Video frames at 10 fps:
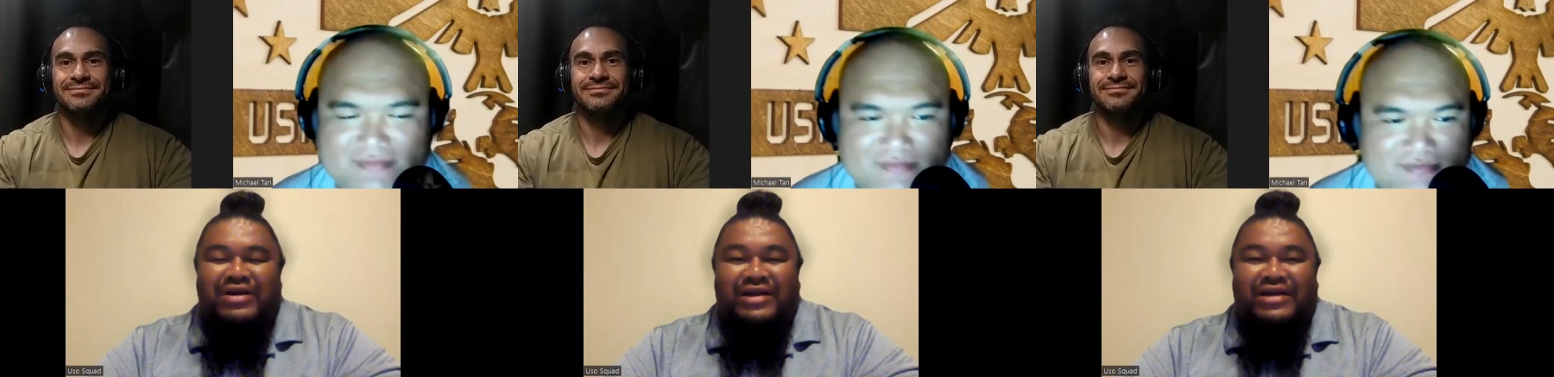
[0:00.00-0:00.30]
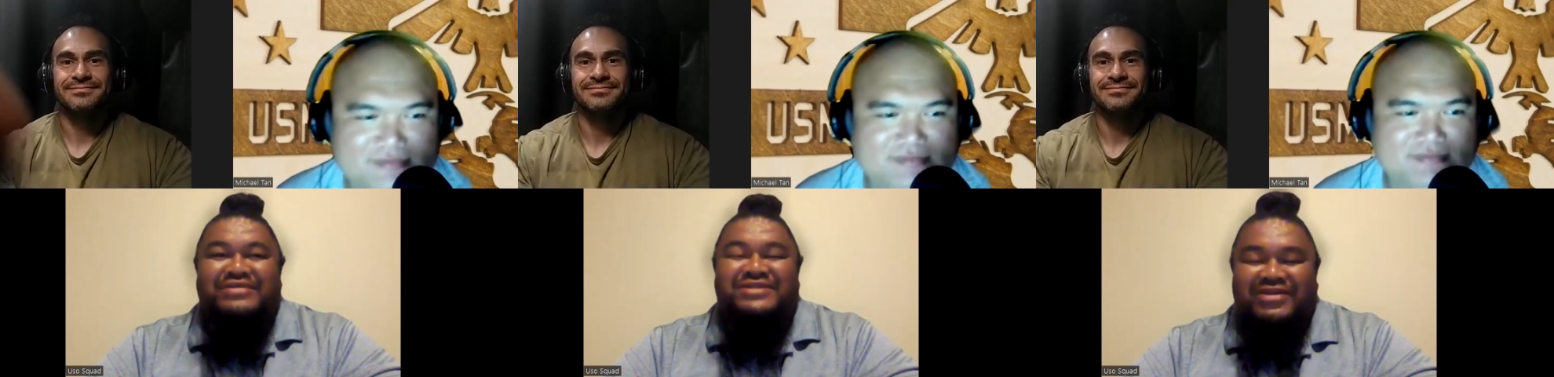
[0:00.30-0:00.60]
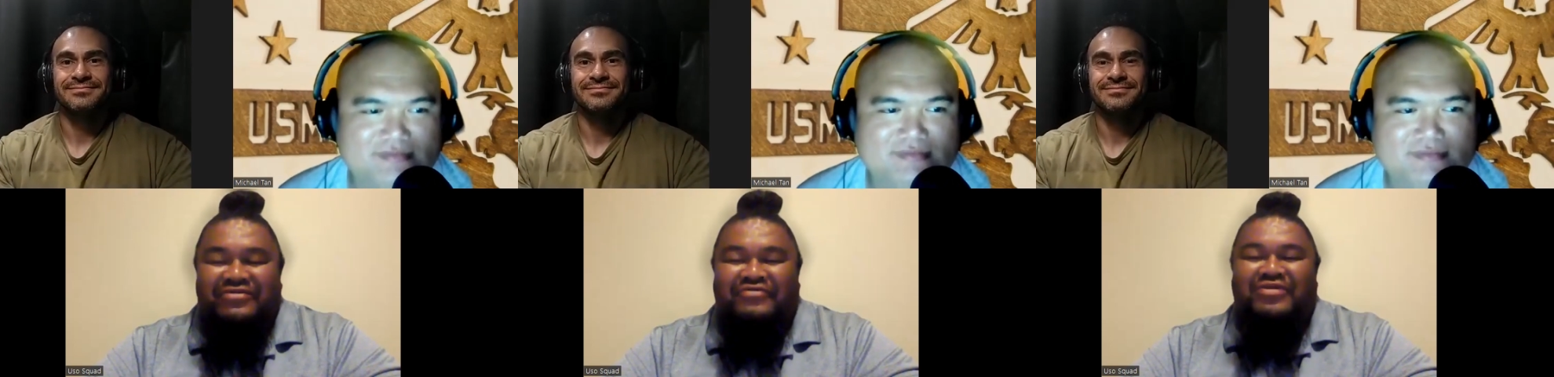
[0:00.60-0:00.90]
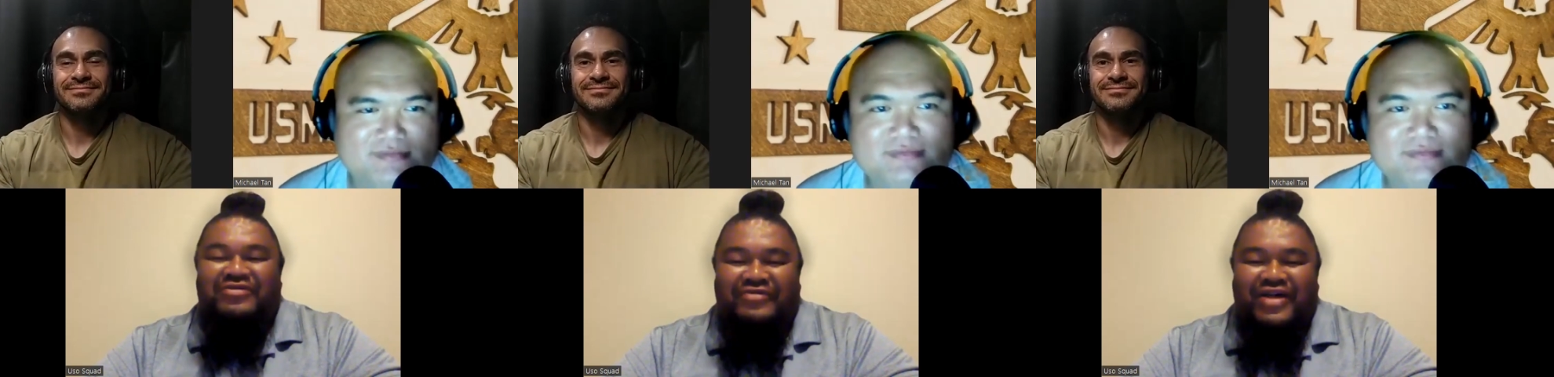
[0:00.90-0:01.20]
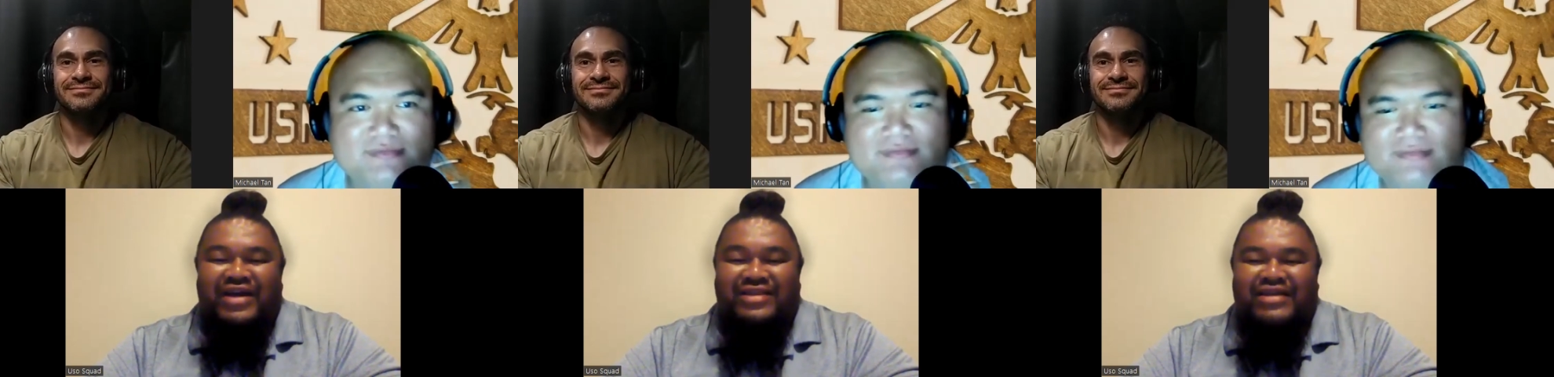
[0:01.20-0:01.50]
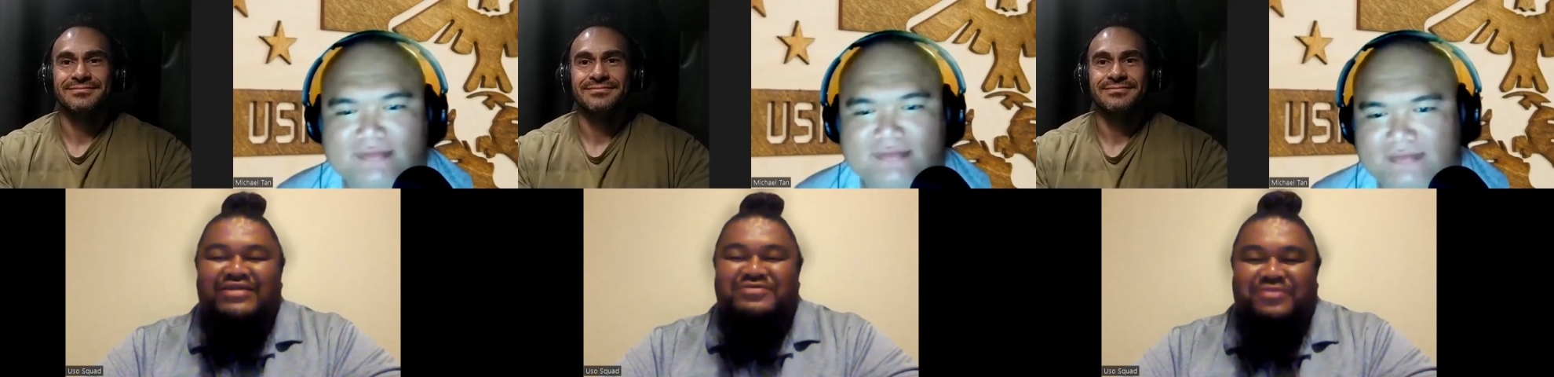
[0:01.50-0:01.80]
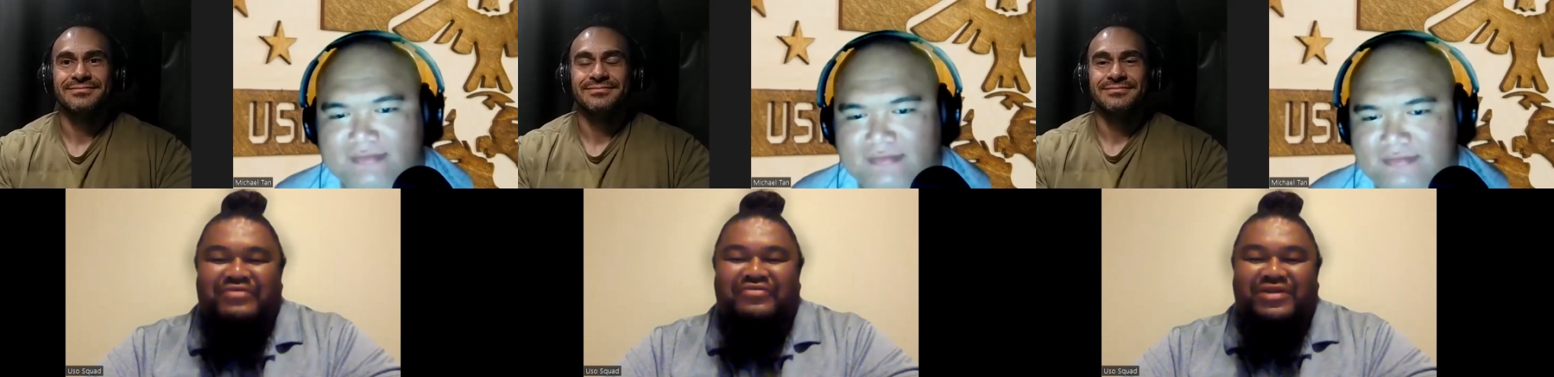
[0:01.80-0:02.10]
Speaker 1: and I could say for a fact that is
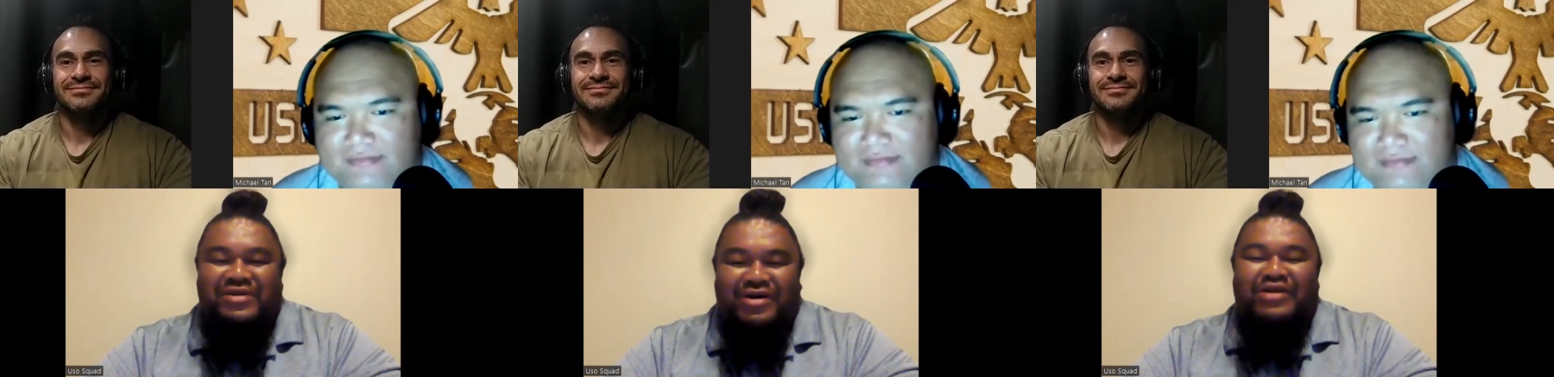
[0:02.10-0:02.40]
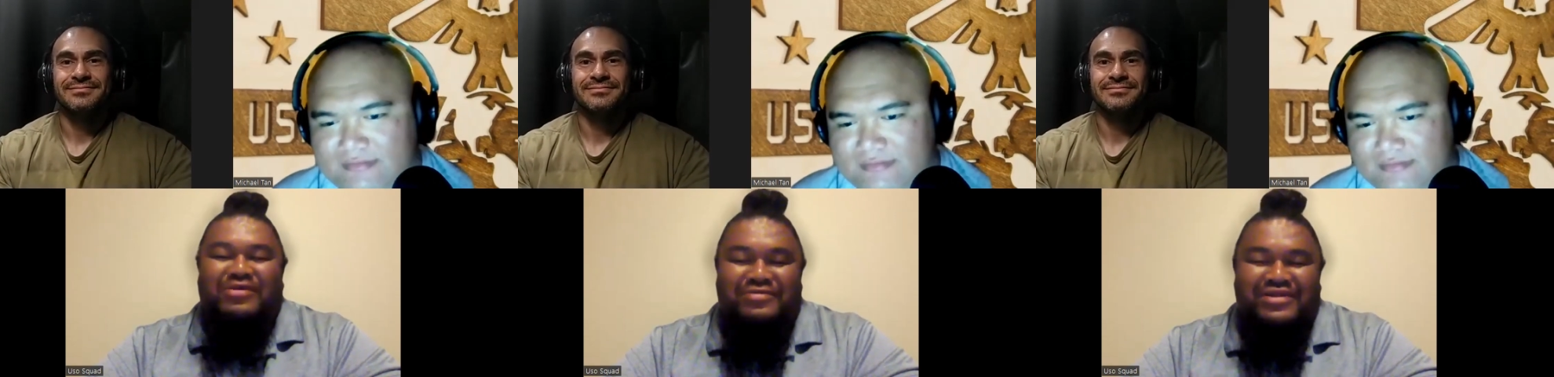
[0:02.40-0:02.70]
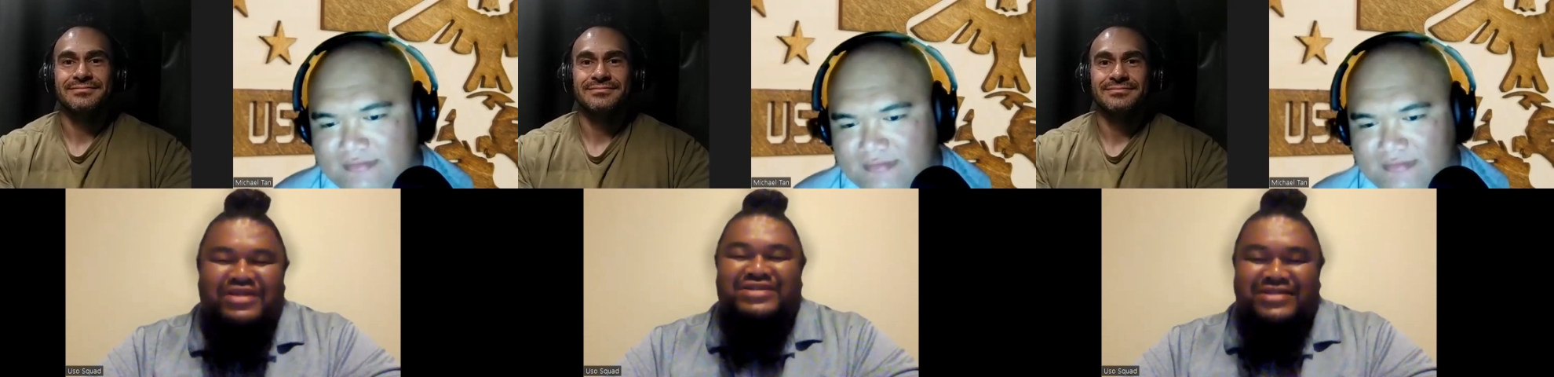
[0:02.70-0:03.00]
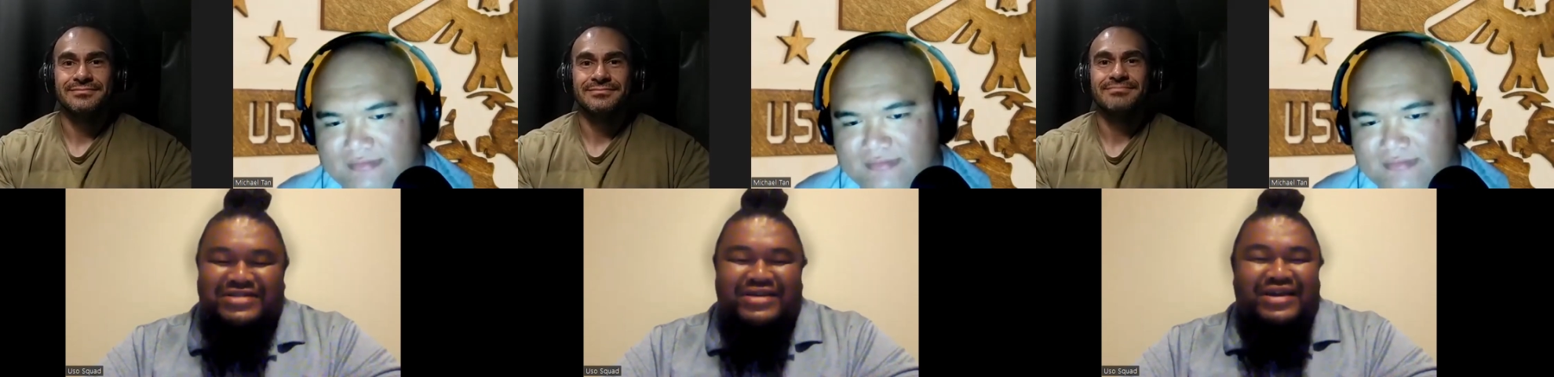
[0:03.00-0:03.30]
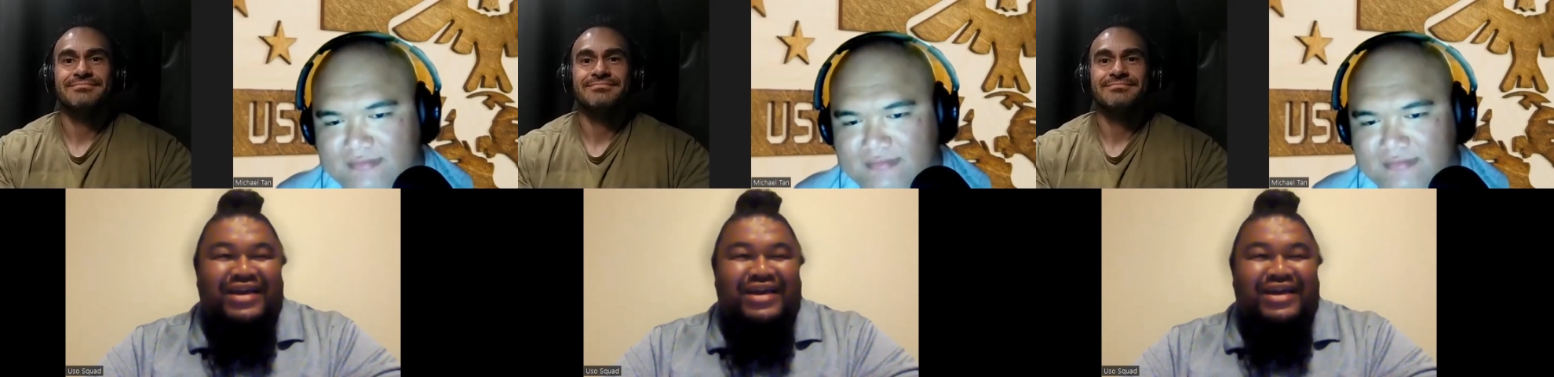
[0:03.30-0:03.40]
one of the, our own dishes.